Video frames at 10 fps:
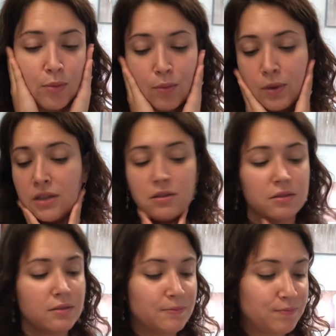woo.
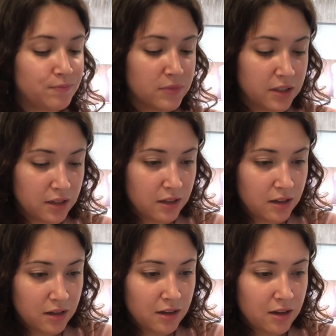
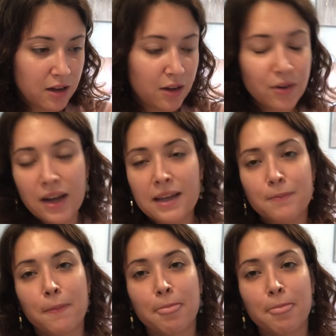All right.